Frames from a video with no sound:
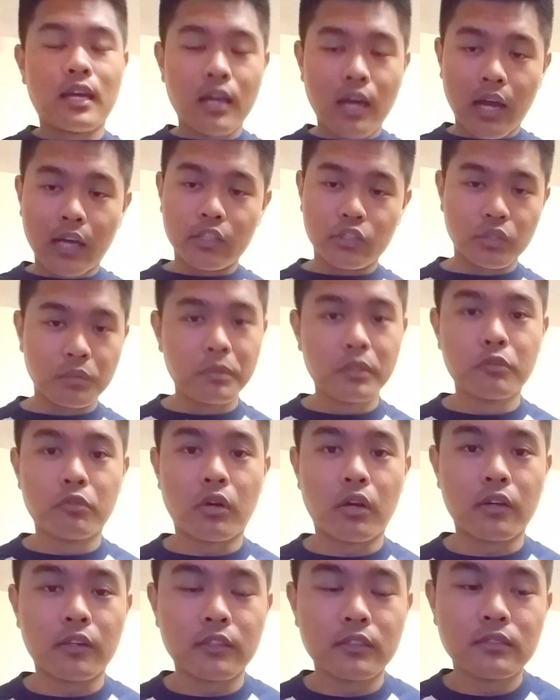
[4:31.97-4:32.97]
I could be
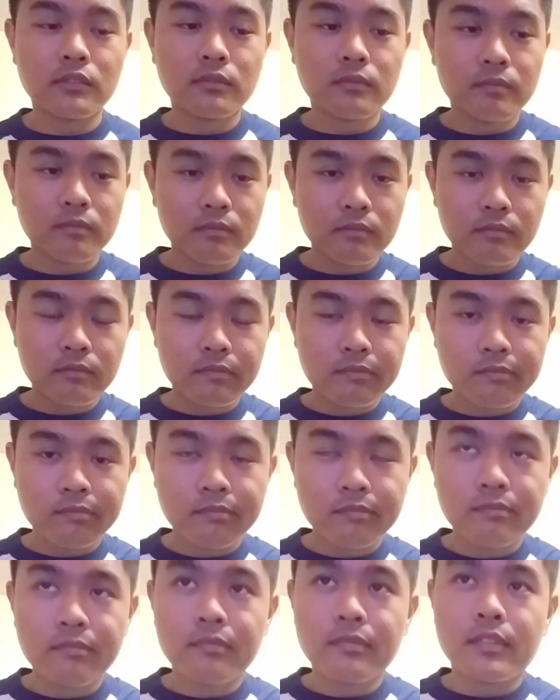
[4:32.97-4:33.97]
wrong.
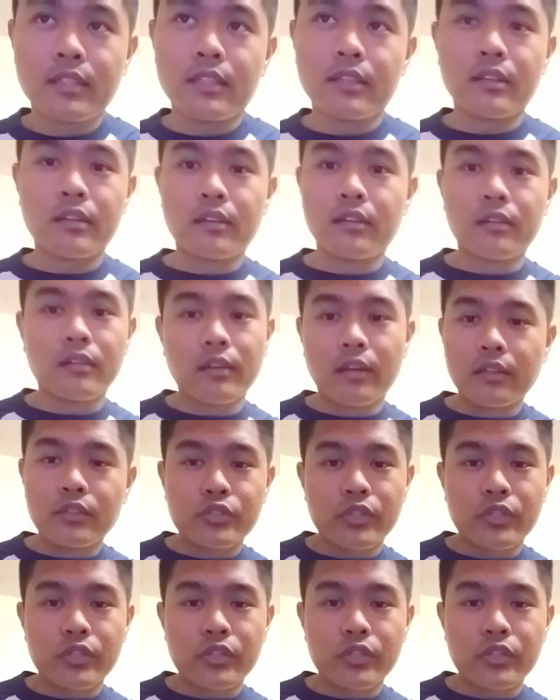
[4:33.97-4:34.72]
I